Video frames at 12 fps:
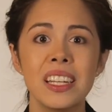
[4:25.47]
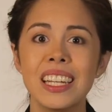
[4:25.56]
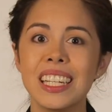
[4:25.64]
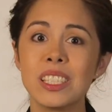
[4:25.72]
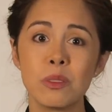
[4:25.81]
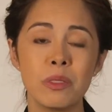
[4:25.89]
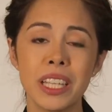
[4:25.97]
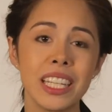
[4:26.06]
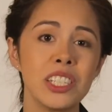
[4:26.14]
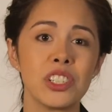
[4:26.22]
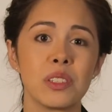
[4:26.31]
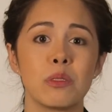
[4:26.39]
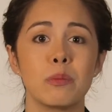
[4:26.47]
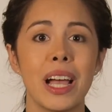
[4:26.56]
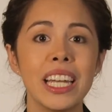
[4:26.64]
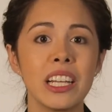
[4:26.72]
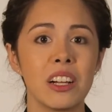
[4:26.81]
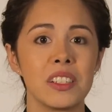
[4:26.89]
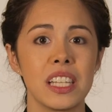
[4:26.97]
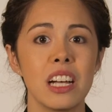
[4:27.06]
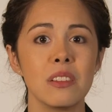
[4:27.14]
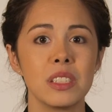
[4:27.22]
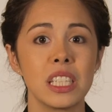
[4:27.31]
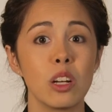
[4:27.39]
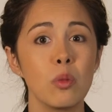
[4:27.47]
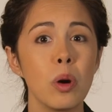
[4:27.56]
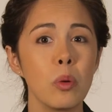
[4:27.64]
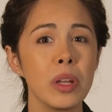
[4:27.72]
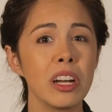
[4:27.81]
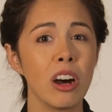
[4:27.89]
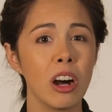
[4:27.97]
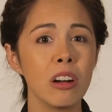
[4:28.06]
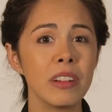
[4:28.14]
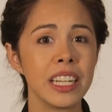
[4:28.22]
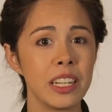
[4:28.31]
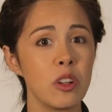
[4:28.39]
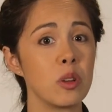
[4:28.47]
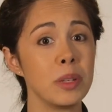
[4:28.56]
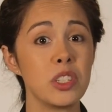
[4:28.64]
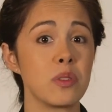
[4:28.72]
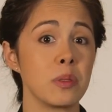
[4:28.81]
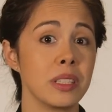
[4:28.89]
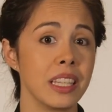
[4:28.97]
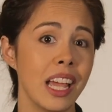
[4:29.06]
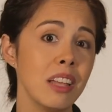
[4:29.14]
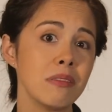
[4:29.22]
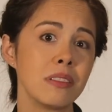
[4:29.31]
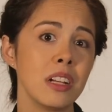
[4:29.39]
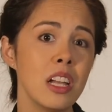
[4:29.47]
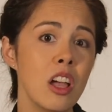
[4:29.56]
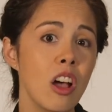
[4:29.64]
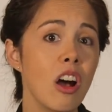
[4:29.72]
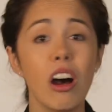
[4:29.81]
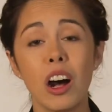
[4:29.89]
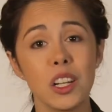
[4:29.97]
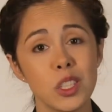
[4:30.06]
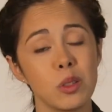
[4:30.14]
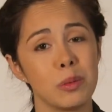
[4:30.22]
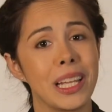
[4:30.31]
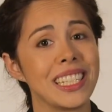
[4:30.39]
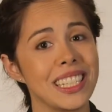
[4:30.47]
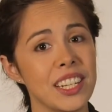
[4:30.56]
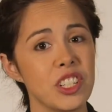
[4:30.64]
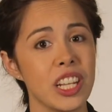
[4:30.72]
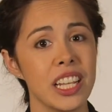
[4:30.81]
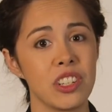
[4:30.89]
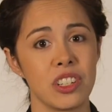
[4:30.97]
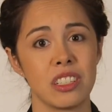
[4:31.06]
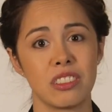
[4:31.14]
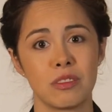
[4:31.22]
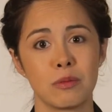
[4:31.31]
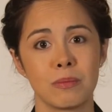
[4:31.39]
is really just reminding ourselves that what we already know to be true in life also applies in education.